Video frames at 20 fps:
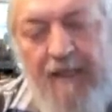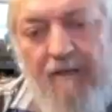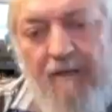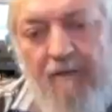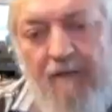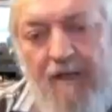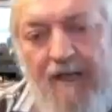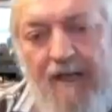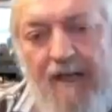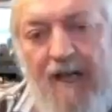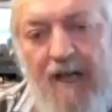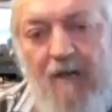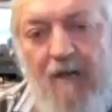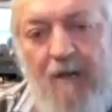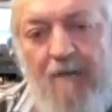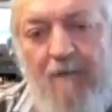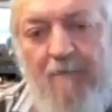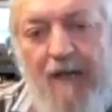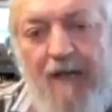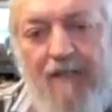We now
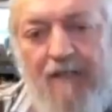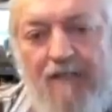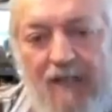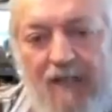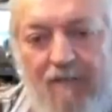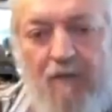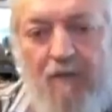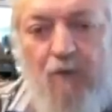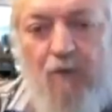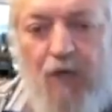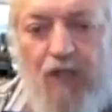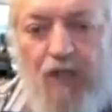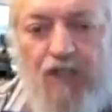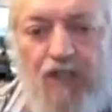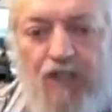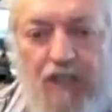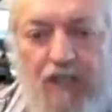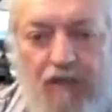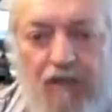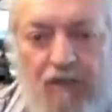went back to have the word
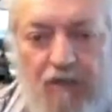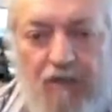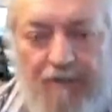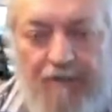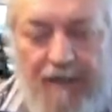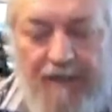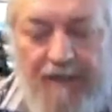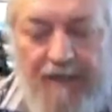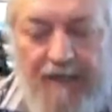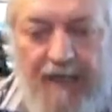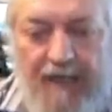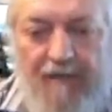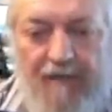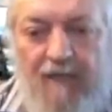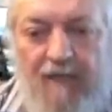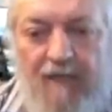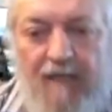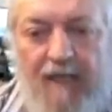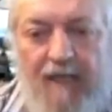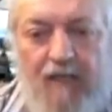general, and the
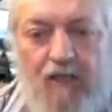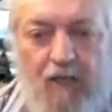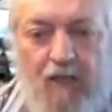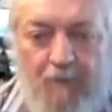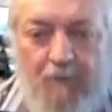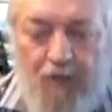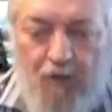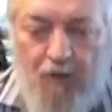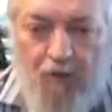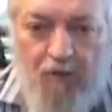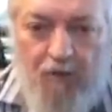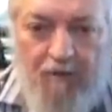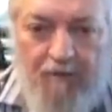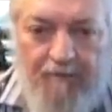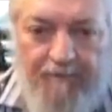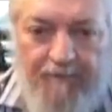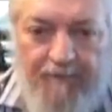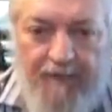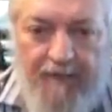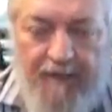Navy had a commodore.
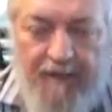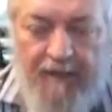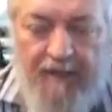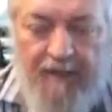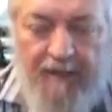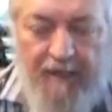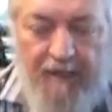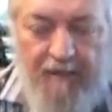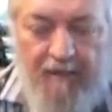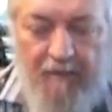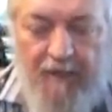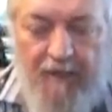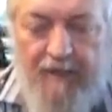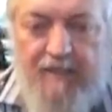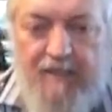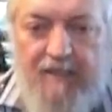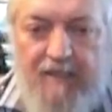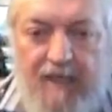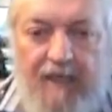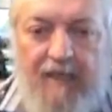And we
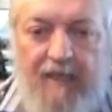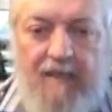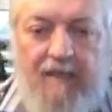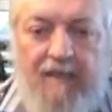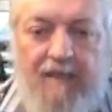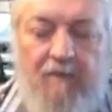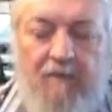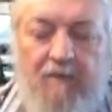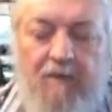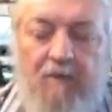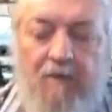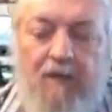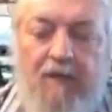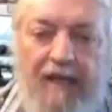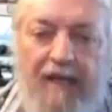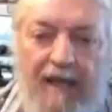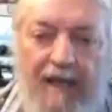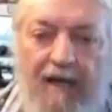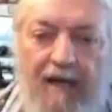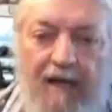decided that we would
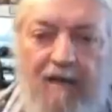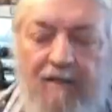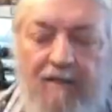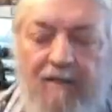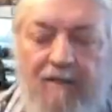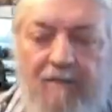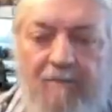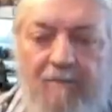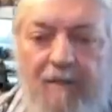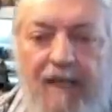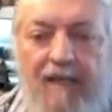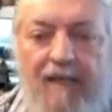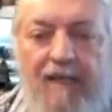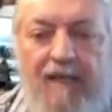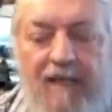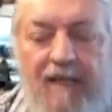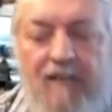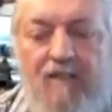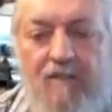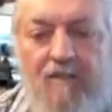now make
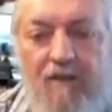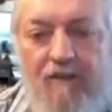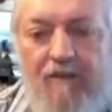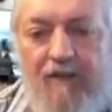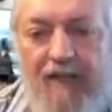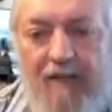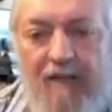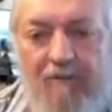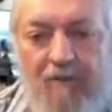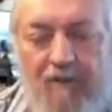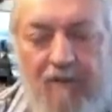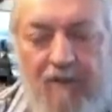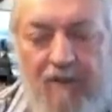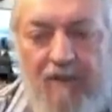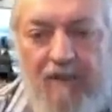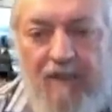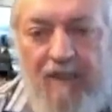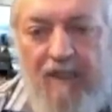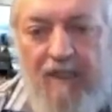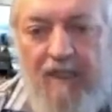that into a rear admiral.
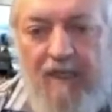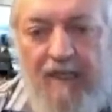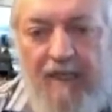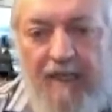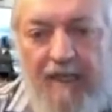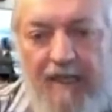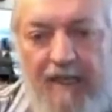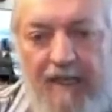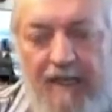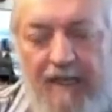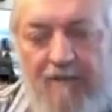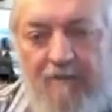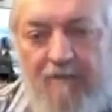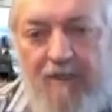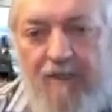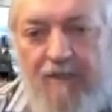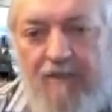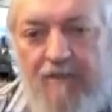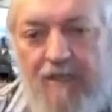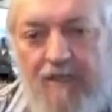And
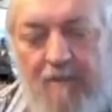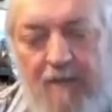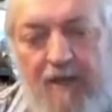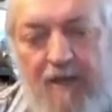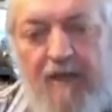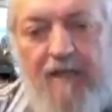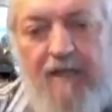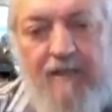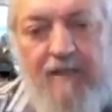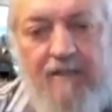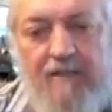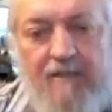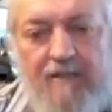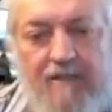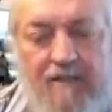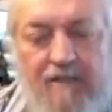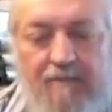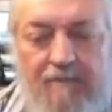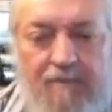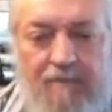we used the American
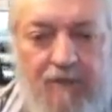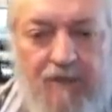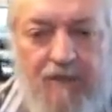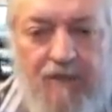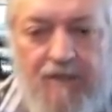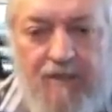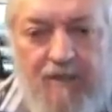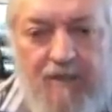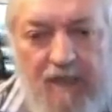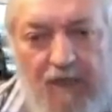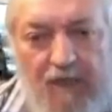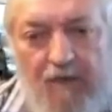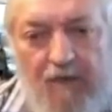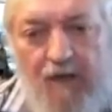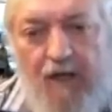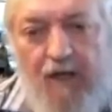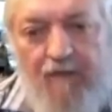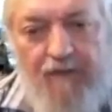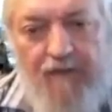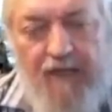system, which is lower
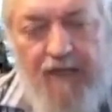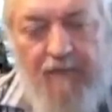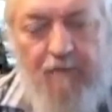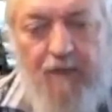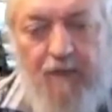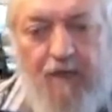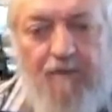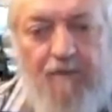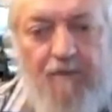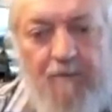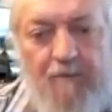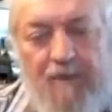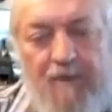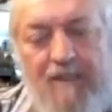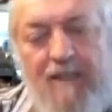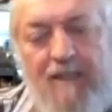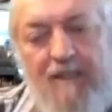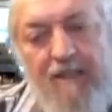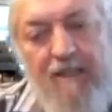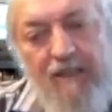half and upper half. We
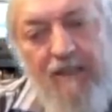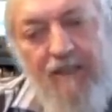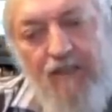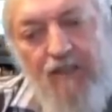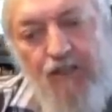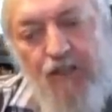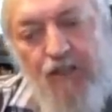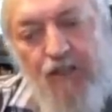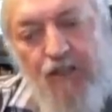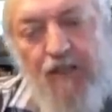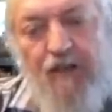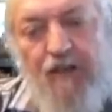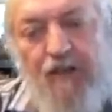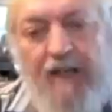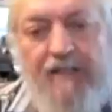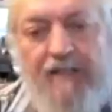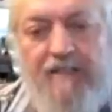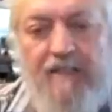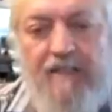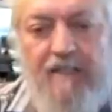said junior
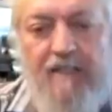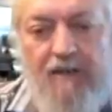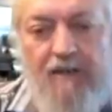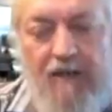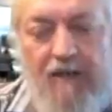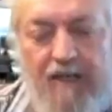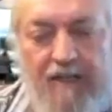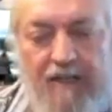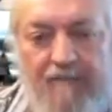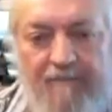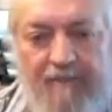grade, senior grade.